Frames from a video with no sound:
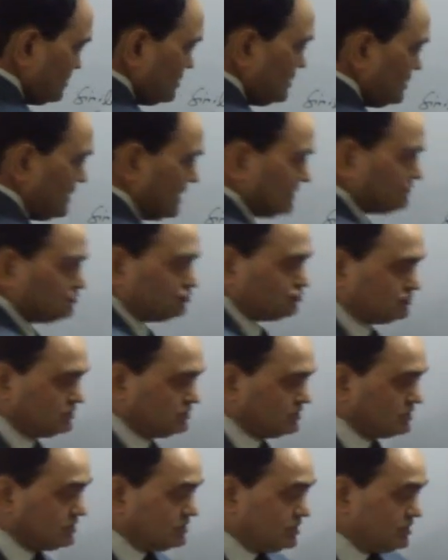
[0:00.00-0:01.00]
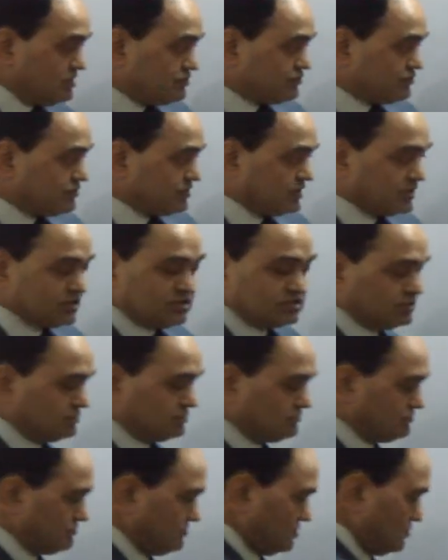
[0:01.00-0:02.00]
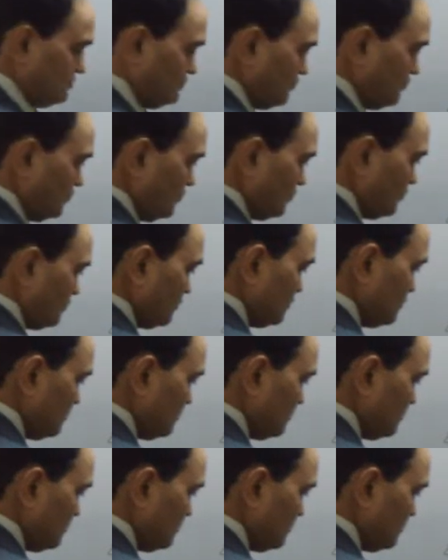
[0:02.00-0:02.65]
X square is negative for